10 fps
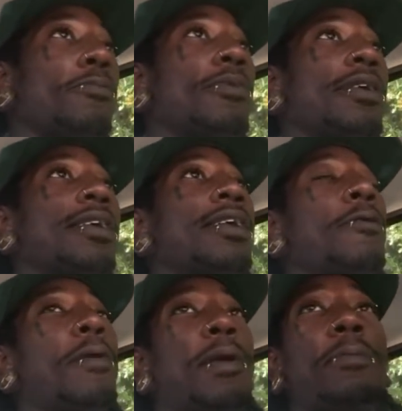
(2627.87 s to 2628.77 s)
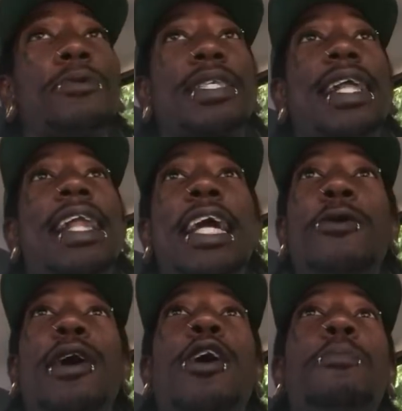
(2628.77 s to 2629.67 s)
But when people say that they're
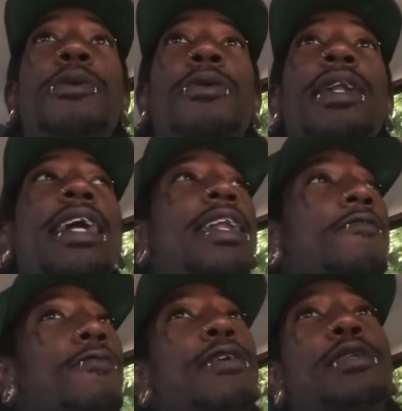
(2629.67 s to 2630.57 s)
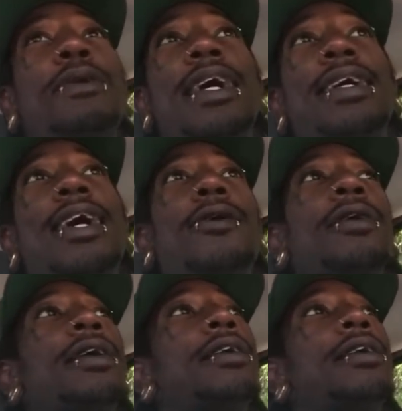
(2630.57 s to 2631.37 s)
going to help you and they never reach back out,